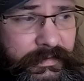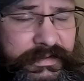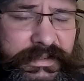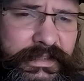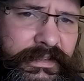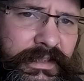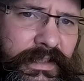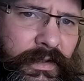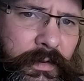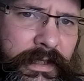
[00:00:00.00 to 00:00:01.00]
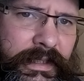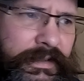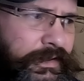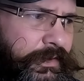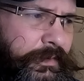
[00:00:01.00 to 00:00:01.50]
is that's going to go
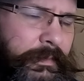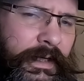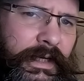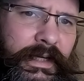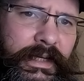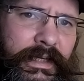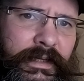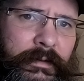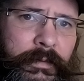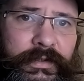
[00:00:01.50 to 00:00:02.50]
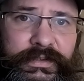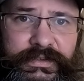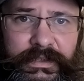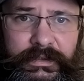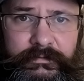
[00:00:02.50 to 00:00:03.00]
into my
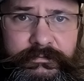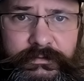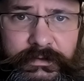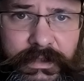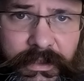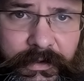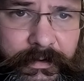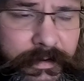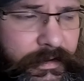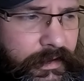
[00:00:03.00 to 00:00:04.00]
emergency gear.